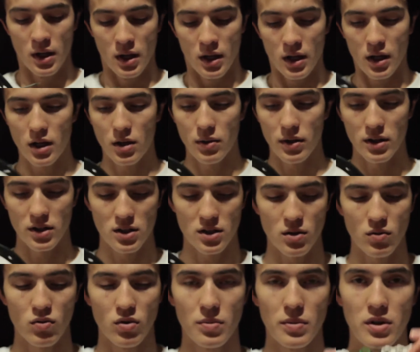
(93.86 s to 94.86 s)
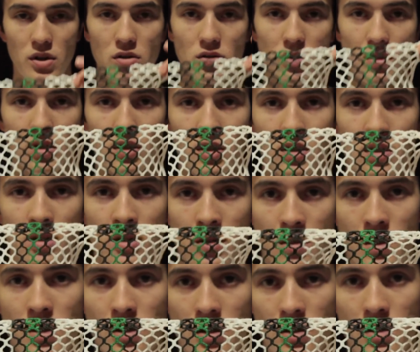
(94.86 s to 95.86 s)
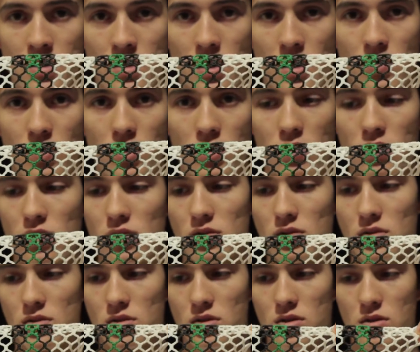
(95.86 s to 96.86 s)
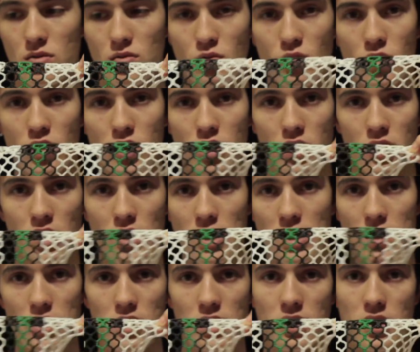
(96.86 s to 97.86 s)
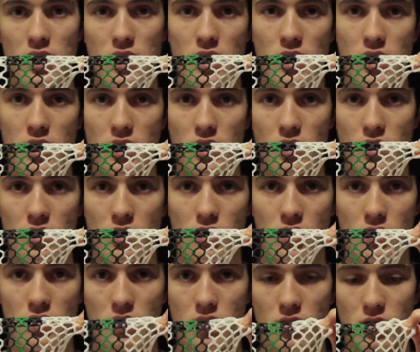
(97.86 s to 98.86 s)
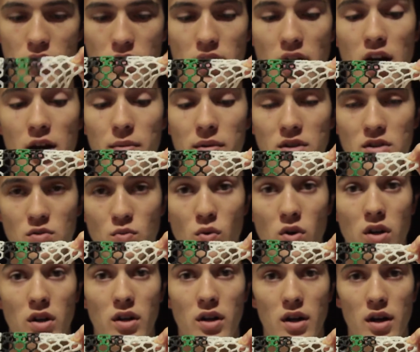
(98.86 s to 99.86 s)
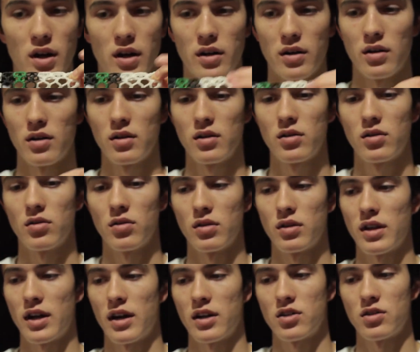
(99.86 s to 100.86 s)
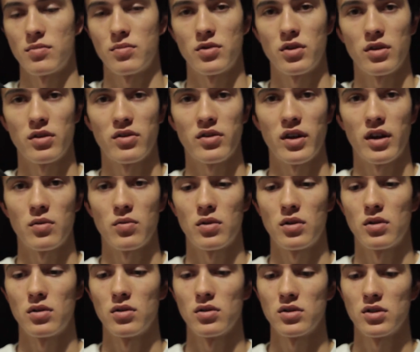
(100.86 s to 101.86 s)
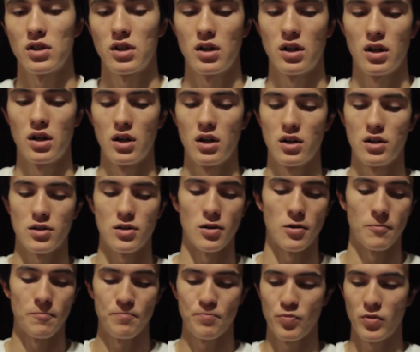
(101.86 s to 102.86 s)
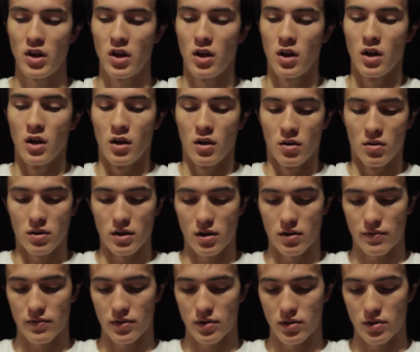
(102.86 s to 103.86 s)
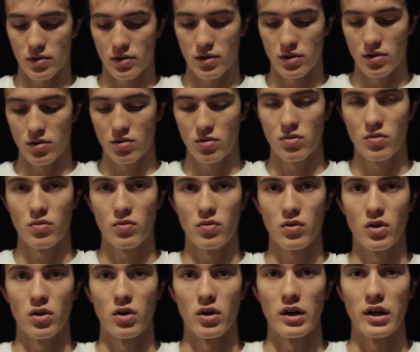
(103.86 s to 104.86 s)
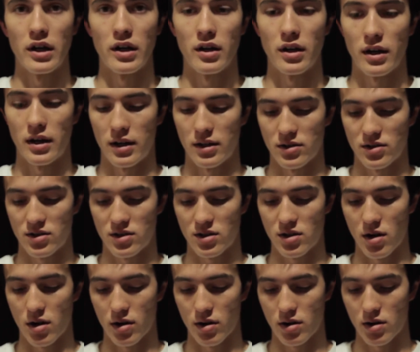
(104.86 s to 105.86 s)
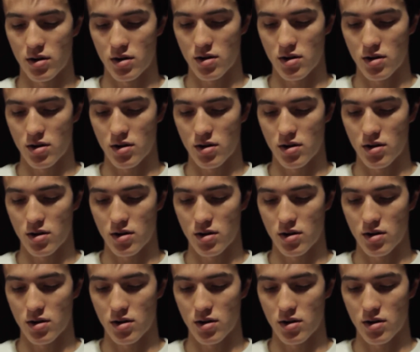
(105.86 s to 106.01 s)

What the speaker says: anyways, we'll be using sidewall holes 1 and 9, or diamonds 1 and 9, to attach them to the sidewall holes. So without further ado, we'll go ahead and start.